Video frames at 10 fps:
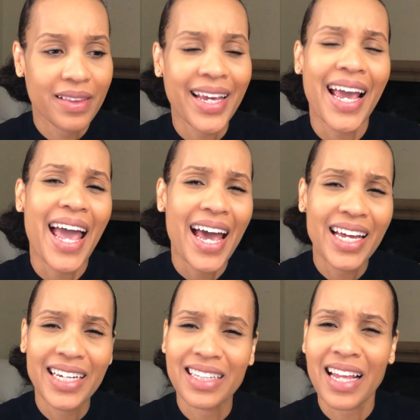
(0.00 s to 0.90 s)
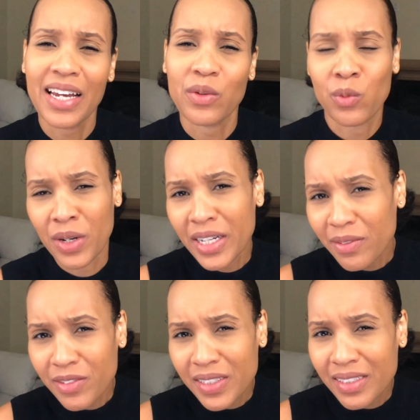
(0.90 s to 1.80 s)
they added like
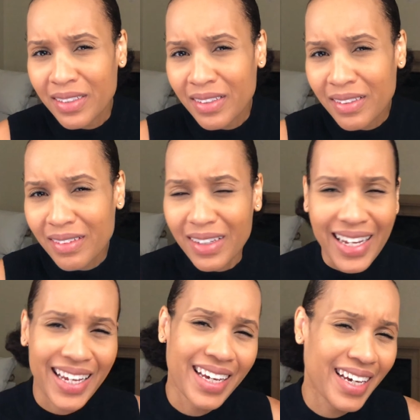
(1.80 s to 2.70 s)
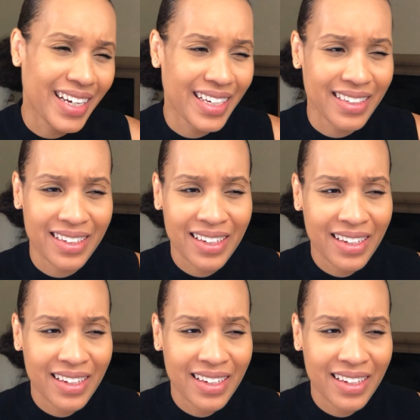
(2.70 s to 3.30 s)
riffs, and